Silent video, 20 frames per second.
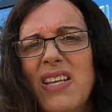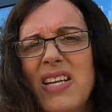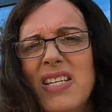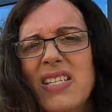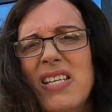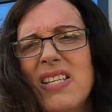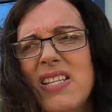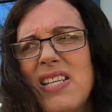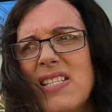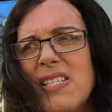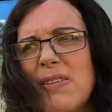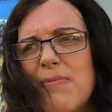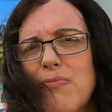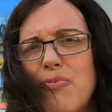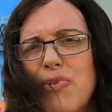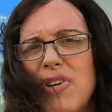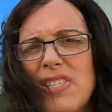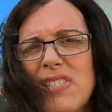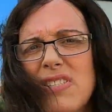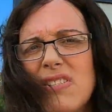They did this in
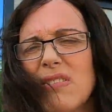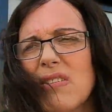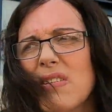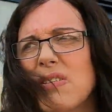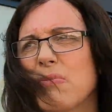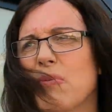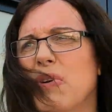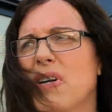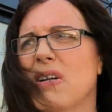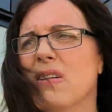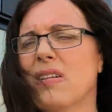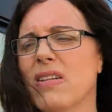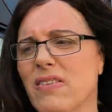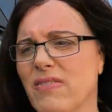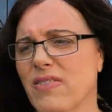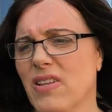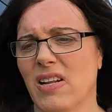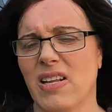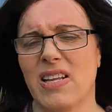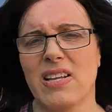Bristol as well,
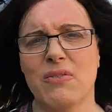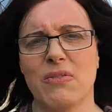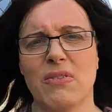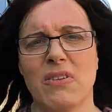and they've done it